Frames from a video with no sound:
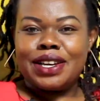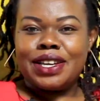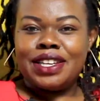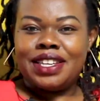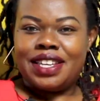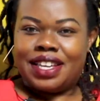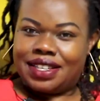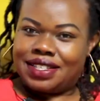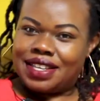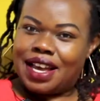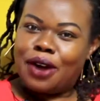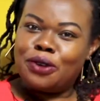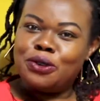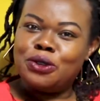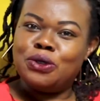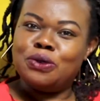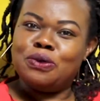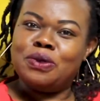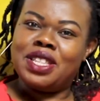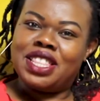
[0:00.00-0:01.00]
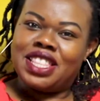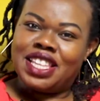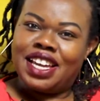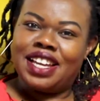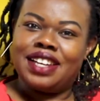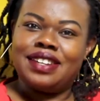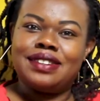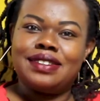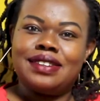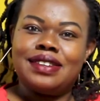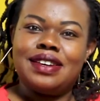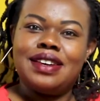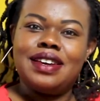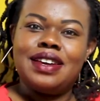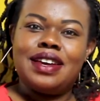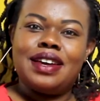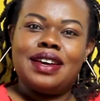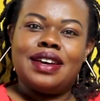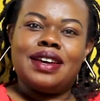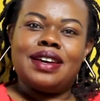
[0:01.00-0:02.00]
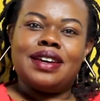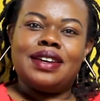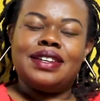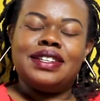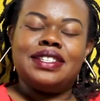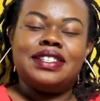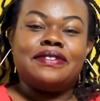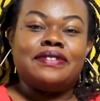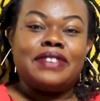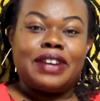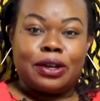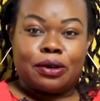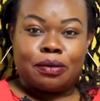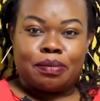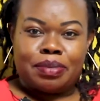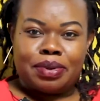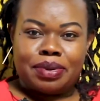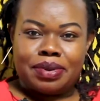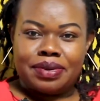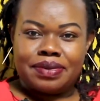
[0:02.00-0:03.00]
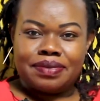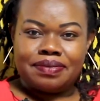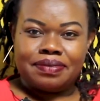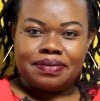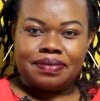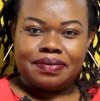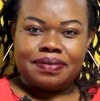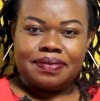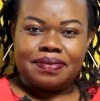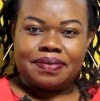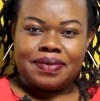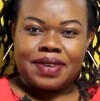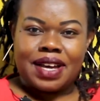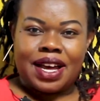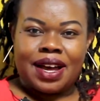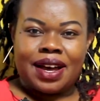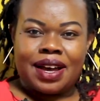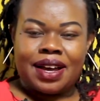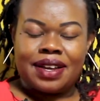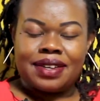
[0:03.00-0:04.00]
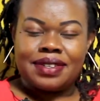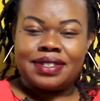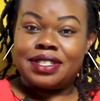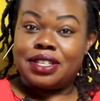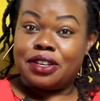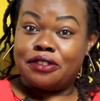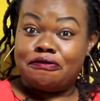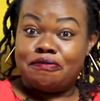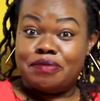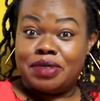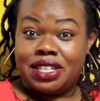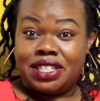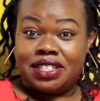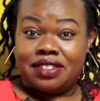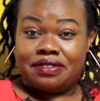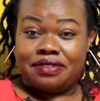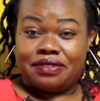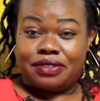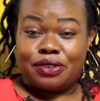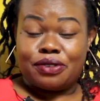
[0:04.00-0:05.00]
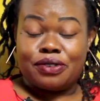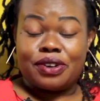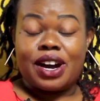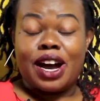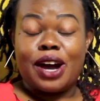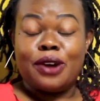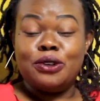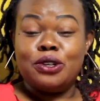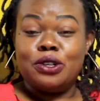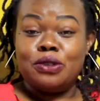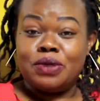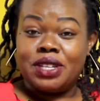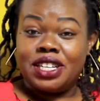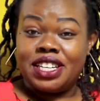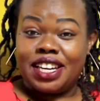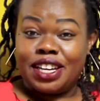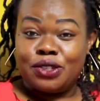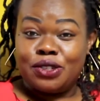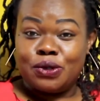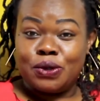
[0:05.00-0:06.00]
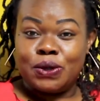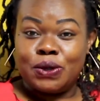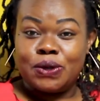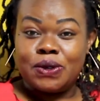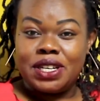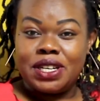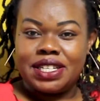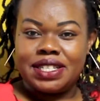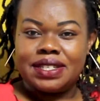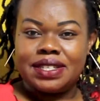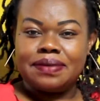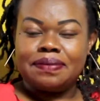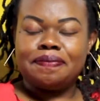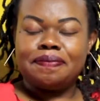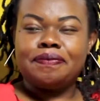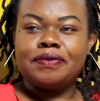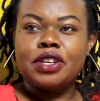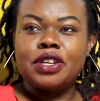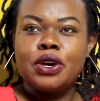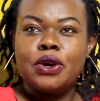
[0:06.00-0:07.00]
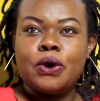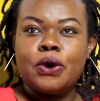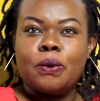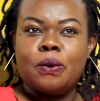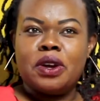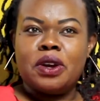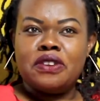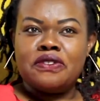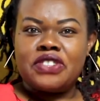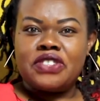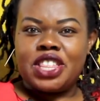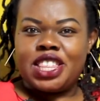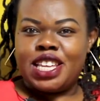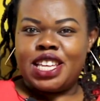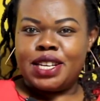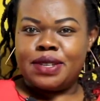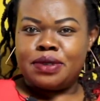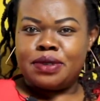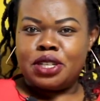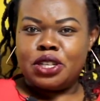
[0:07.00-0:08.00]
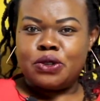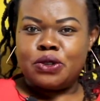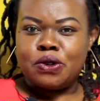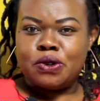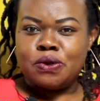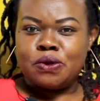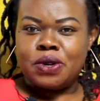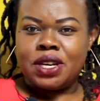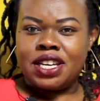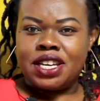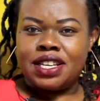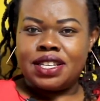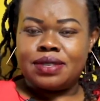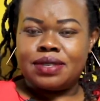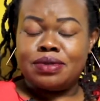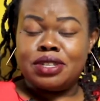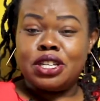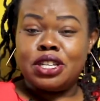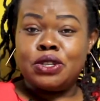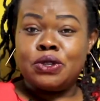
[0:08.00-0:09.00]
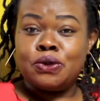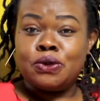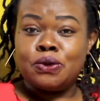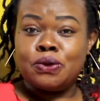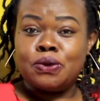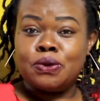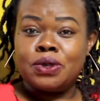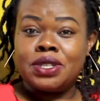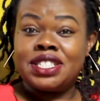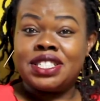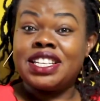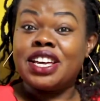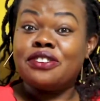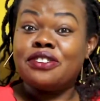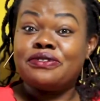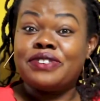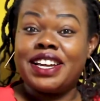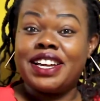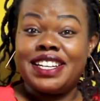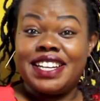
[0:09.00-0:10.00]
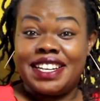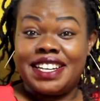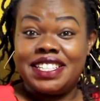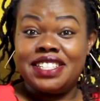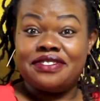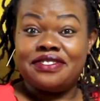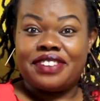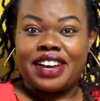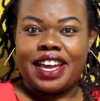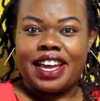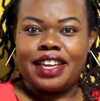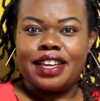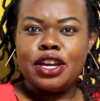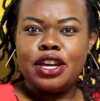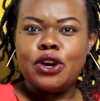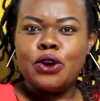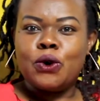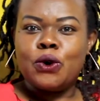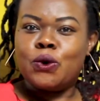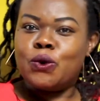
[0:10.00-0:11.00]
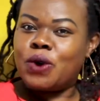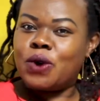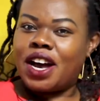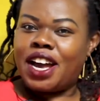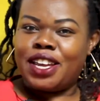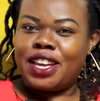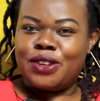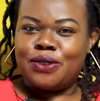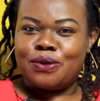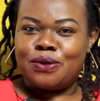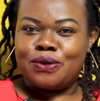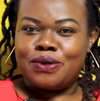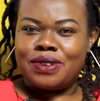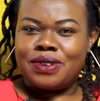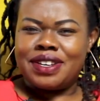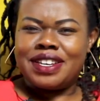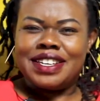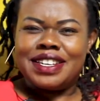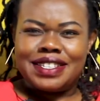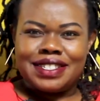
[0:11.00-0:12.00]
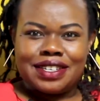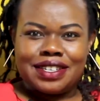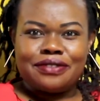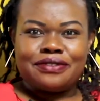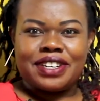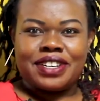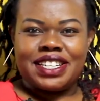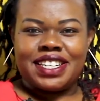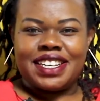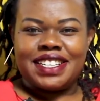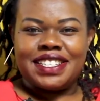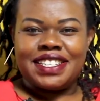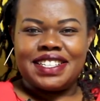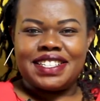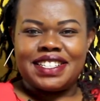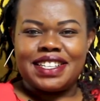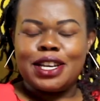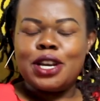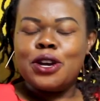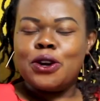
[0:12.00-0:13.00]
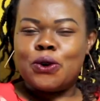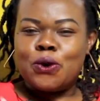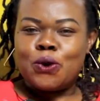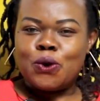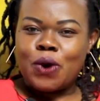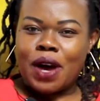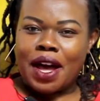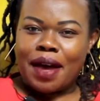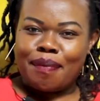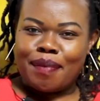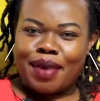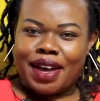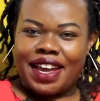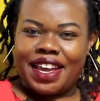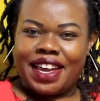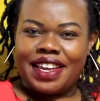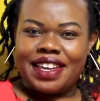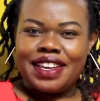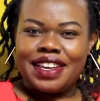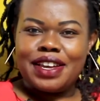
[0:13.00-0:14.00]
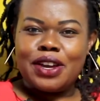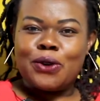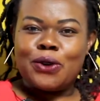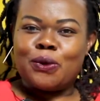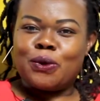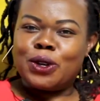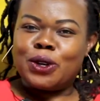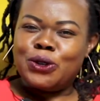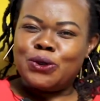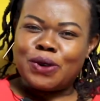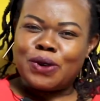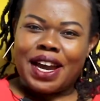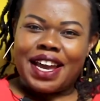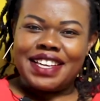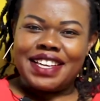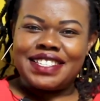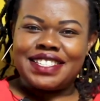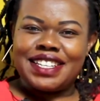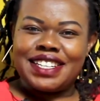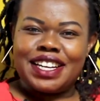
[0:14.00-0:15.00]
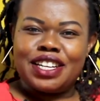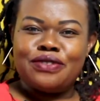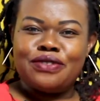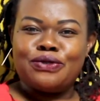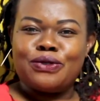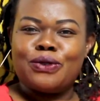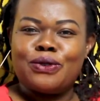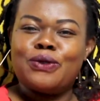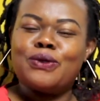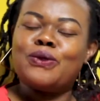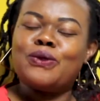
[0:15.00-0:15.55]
Yes, how do we then develop self belief, or how do we get to grow it? One of the things we need to do is we need to self identify. Who are you? Self identity. Who am I? What do I stand for?